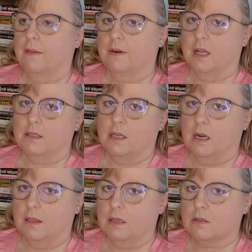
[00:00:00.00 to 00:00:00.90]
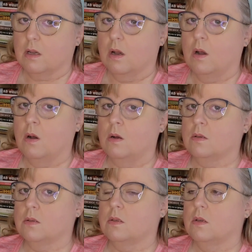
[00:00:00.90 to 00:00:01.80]
They're not set on the East
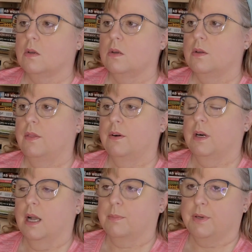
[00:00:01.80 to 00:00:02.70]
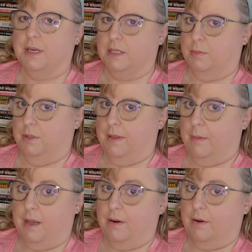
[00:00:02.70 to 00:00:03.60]
Coast. They're not predictable in
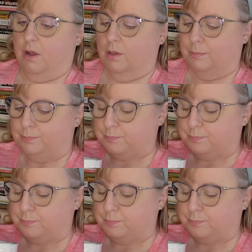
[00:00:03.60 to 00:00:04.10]
that matter at all.